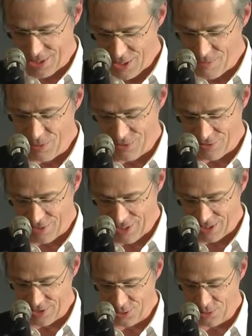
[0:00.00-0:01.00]
deep
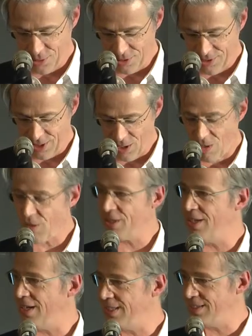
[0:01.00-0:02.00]
thanks to the
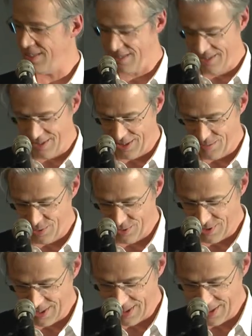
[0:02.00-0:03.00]
organizing team,
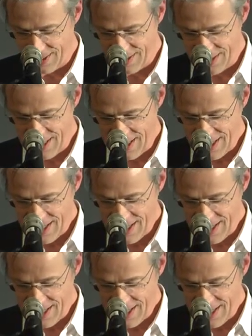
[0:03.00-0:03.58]
to Heike